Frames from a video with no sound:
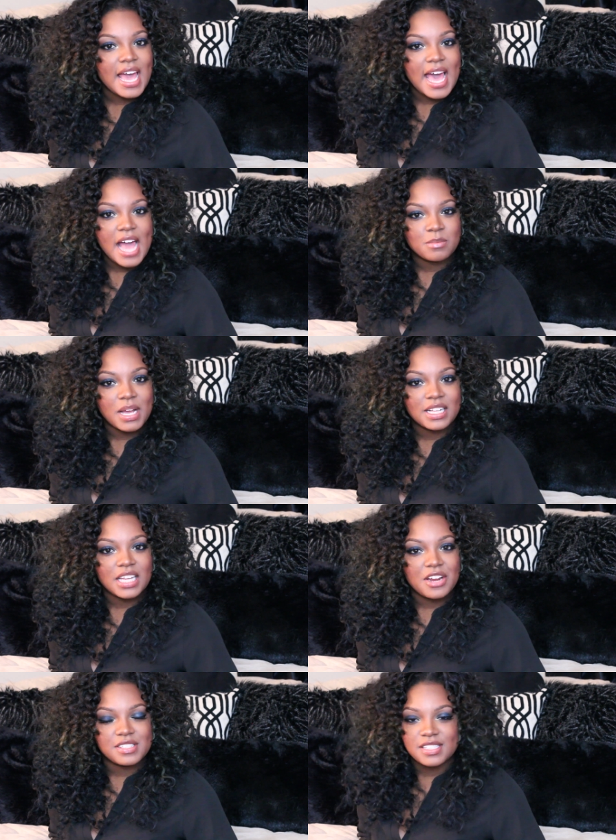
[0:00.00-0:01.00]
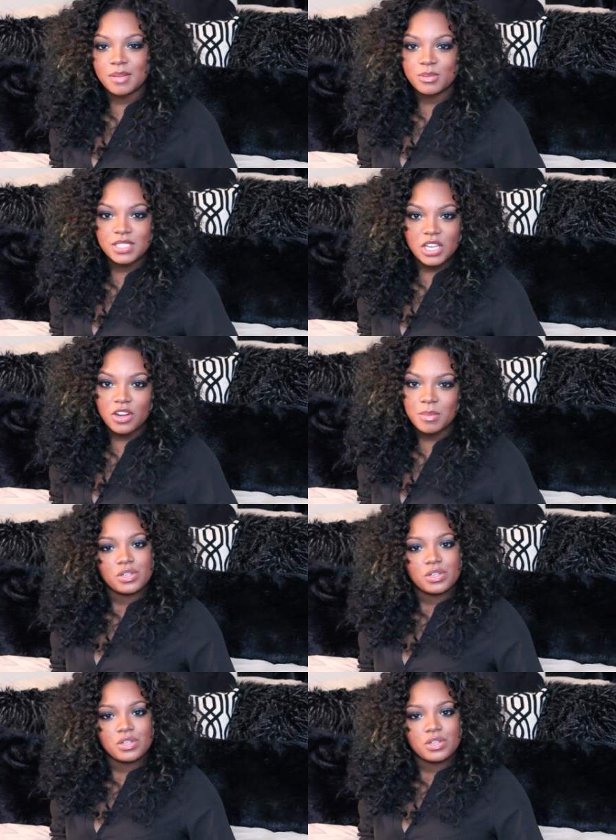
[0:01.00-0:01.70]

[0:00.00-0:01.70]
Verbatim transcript: I add my Clarins Double Serum.